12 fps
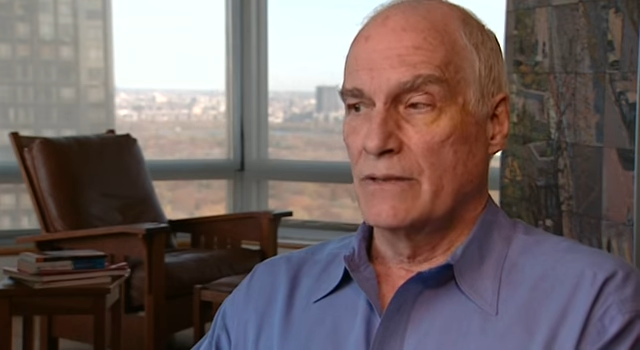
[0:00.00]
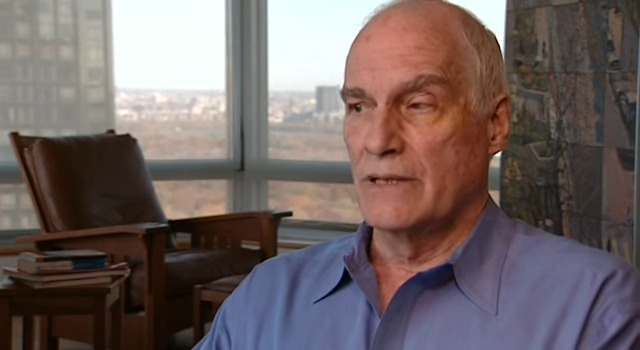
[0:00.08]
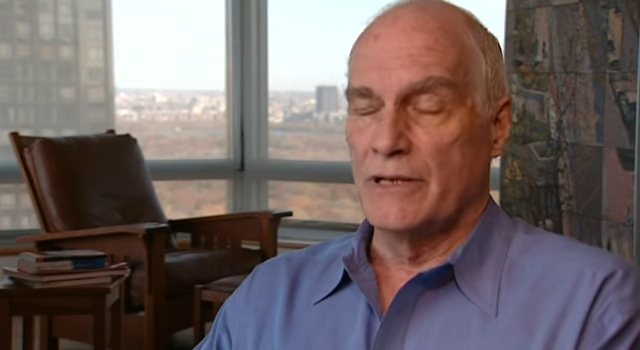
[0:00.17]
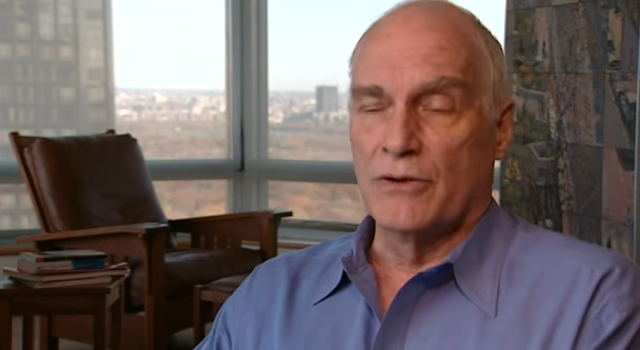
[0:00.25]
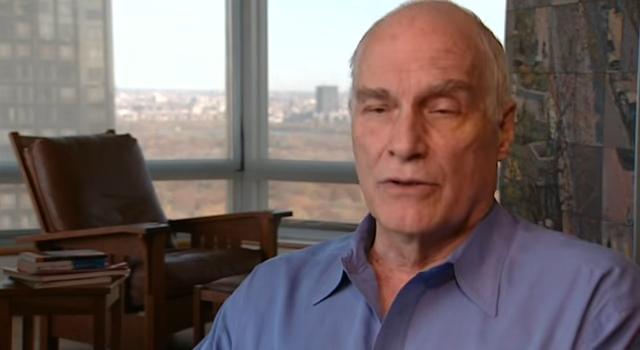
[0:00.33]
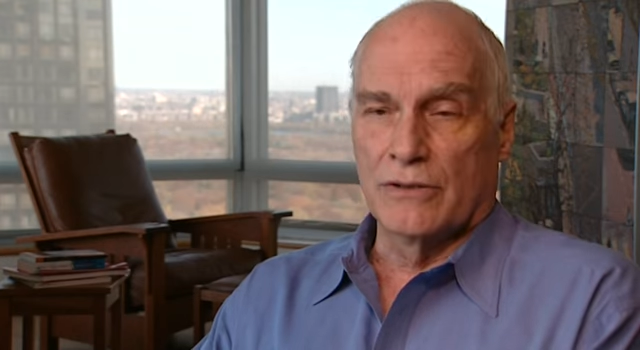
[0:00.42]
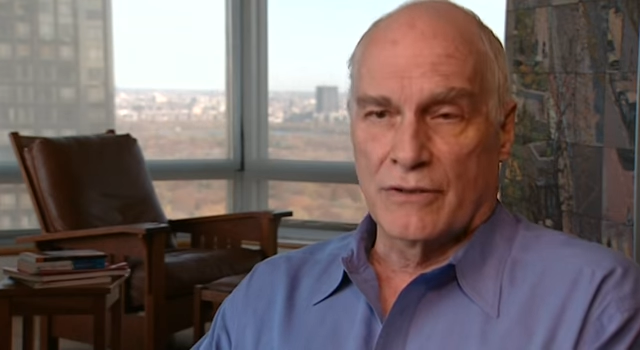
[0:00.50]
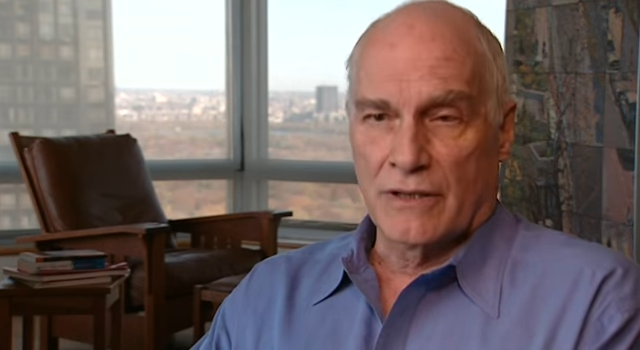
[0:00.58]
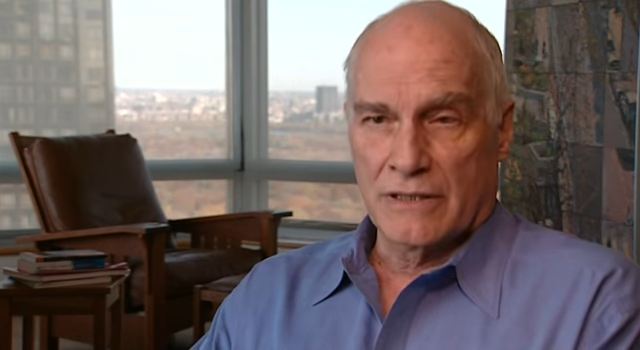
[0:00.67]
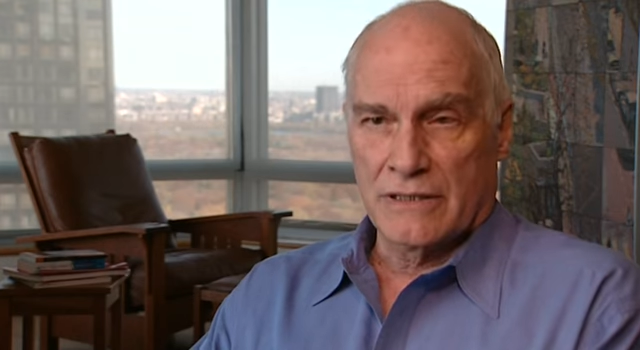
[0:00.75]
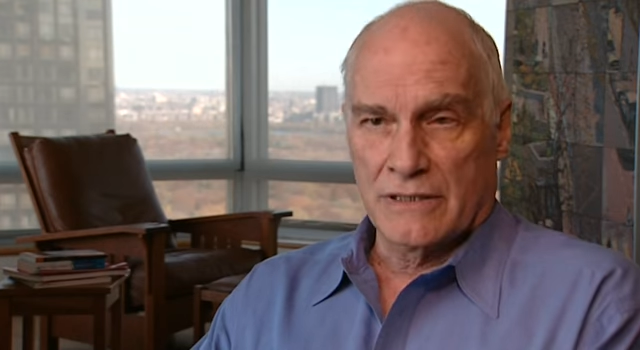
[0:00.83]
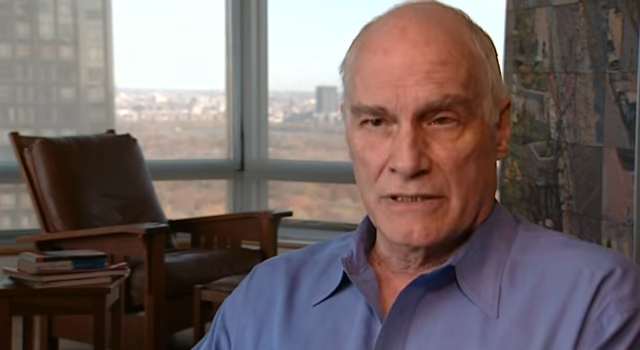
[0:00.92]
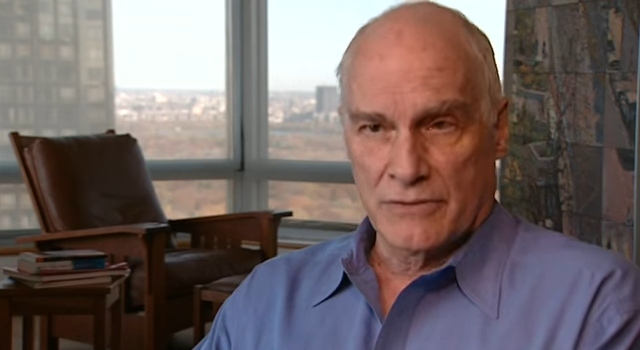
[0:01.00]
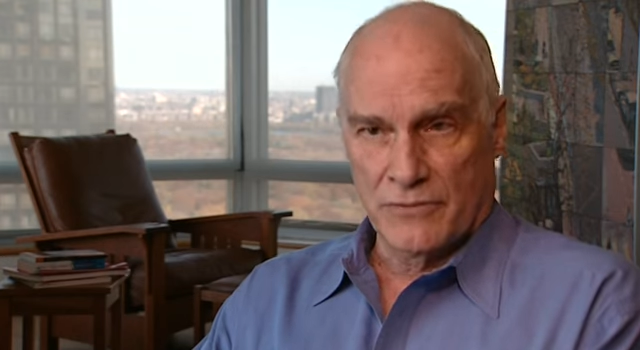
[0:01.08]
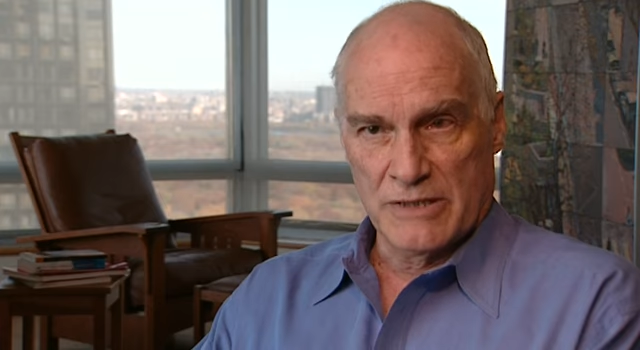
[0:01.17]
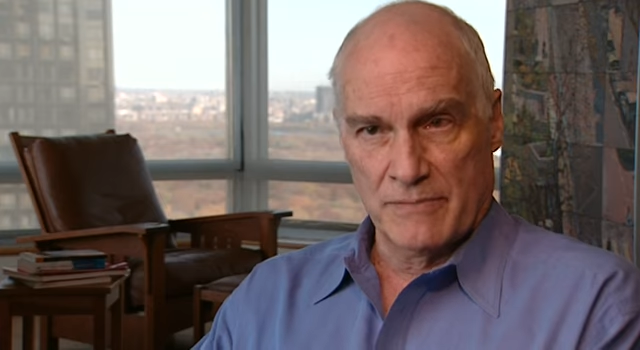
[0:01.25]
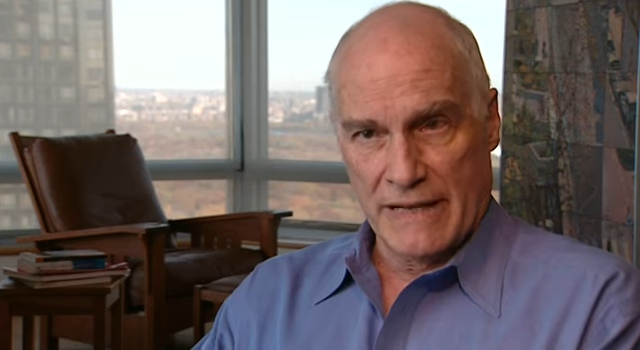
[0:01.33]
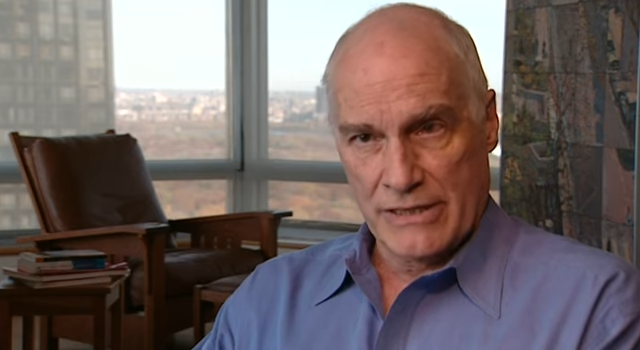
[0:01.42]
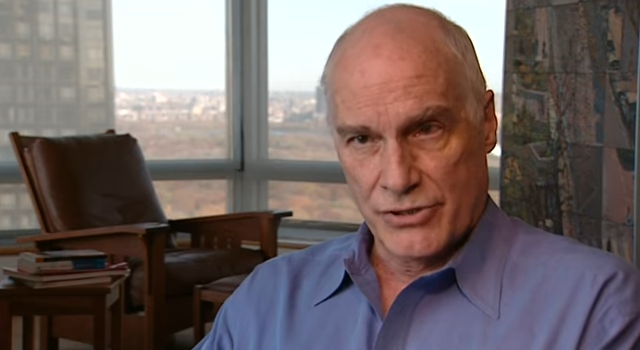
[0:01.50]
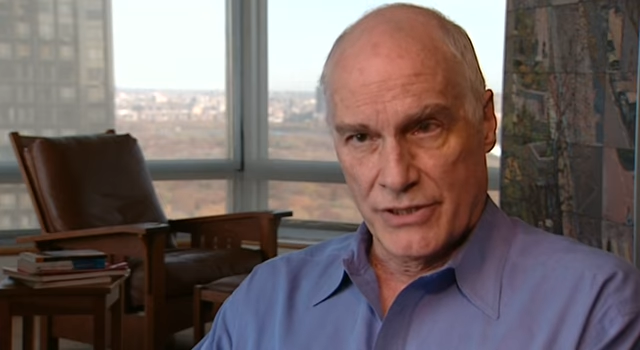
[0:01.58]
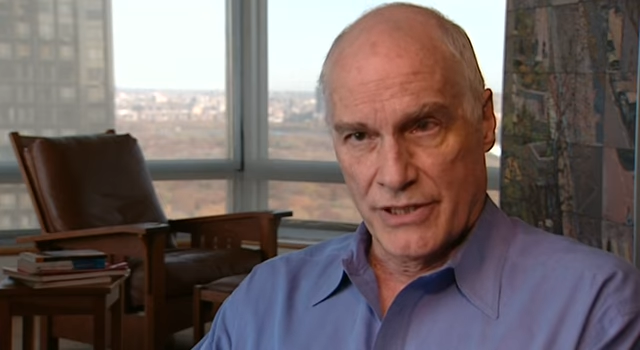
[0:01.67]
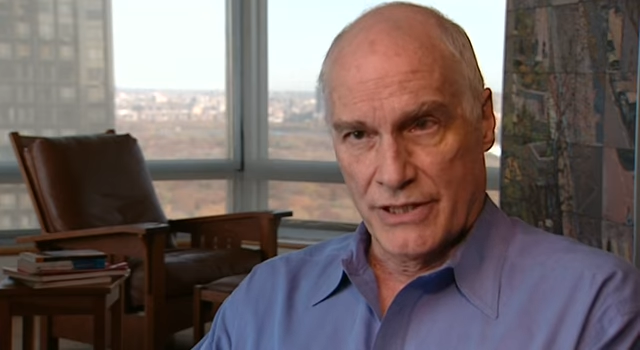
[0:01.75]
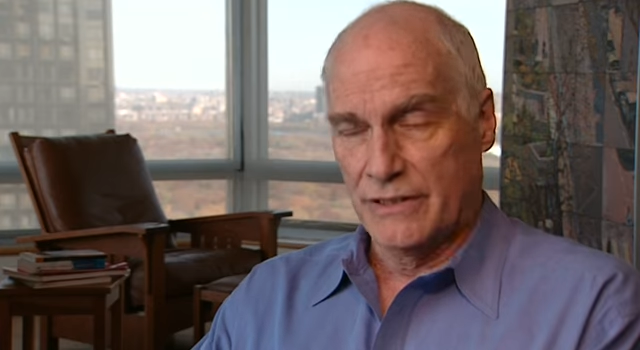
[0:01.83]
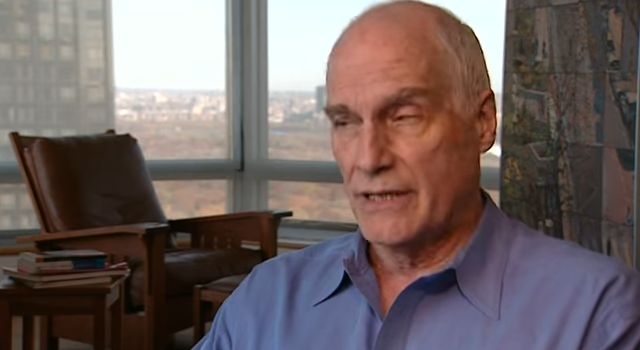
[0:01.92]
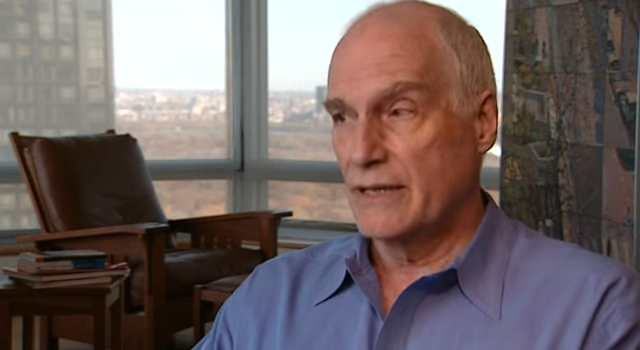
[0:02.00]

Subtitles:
in all the articles, it was mentioning